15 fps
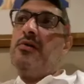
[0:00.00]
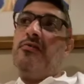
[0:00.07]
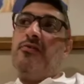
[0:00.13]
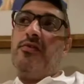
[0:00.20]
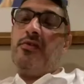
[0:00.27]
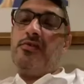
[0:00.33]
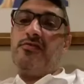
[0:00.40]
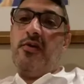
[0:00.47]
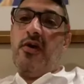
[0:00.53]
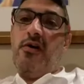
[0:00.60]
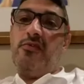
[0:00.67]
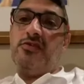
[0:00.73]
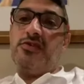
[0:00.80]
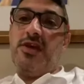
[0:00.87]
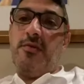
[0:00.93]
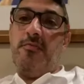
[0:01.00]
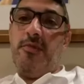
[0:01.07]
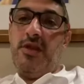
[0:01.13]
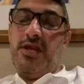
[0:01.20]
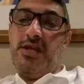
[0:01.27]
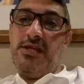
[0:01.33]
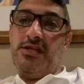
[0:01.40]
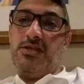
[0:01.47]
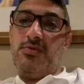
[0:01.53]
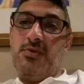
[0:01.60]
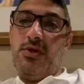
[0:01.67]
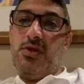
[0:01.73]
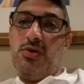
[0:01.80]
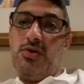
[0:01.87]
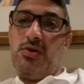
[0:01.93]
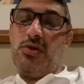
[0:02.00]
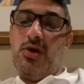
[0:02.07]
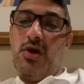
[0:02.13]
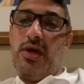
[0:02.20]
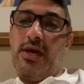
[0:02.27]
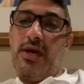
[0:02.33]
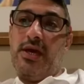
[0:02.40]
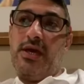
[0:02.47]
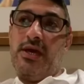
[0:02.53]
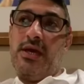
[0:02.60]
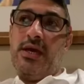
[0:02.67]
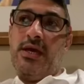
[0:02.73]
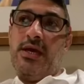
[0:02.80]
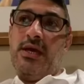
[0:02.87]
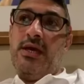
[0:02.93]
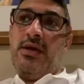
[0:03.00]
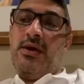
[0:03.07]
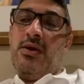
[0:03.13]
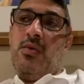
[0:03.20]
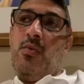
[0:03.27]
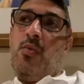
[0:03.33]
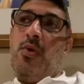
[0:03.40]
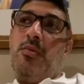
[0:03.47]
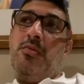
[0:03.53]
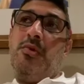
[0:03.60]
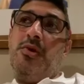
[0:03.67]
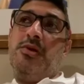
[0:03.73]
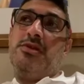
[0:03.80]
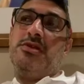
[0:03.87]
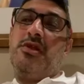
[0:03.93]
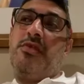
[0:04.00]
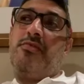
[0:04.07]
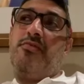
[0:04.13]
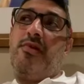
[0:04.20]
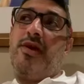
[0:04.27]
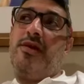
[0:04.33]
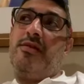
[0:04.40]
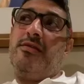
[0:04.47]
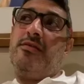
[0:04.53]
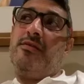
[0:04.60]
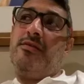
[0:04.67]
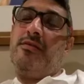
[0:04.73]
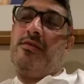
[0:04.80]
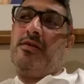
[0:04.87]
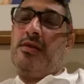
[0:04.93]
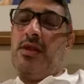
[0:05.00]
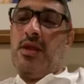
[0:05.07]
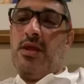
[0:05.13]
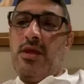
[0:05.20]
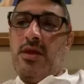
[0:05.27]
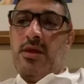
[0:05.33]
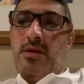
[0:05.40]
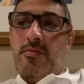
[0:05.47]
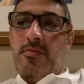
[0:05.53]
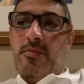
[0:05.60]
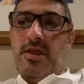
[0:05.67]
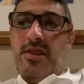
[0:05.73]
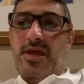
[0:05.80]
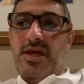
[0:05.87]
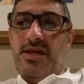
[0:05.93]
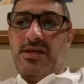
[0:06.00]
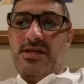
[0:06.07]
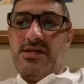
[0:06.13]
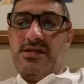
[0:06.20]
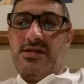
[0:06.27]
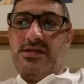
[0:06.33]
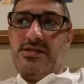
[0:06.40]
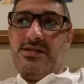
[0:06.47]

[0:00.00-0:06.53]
First 5 or 10 minutes, we looked like we were to threaten, but then